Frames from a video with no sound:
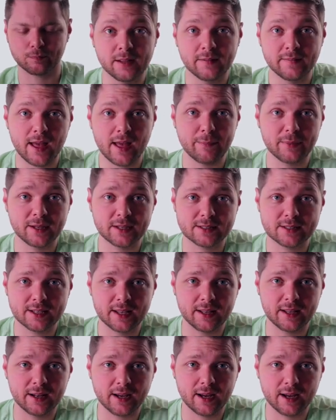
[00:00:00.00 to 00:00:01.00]
That being
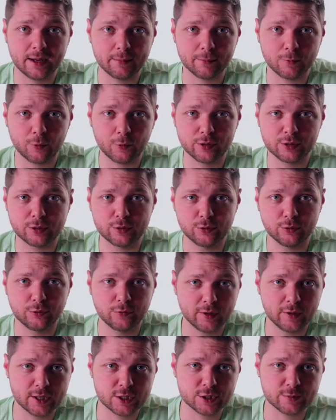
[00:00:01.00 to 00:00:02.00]
said, I'm going to
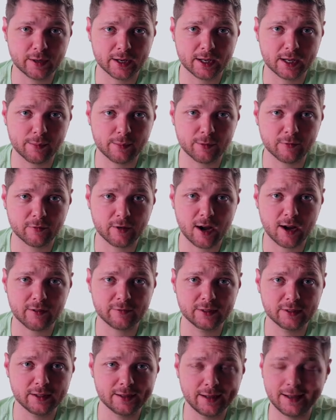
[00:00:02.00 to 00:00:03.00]
finish my cup of
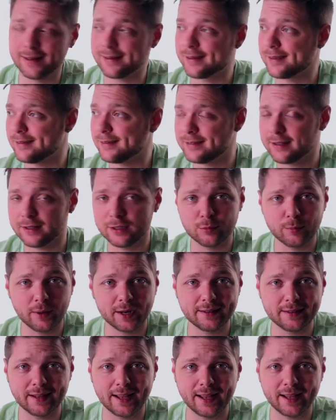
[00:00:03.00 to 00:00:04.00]
coffee and continue my
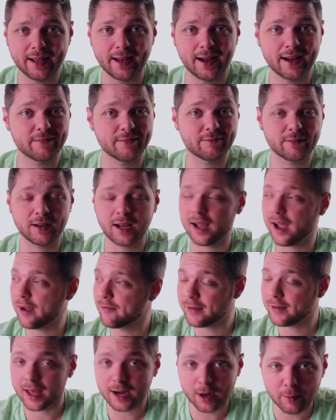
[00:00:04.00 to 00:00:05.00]
day. I've,
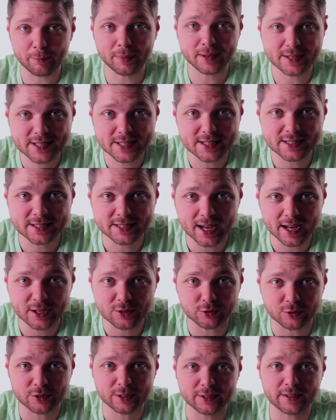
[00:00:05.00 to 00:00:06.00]
I've got a busy
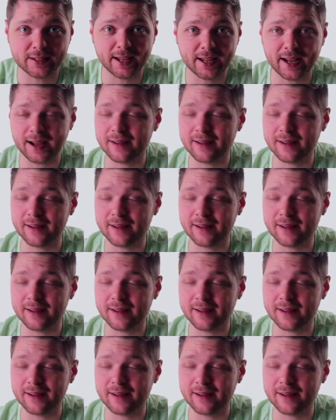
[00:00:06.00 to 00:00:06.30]
schedule today.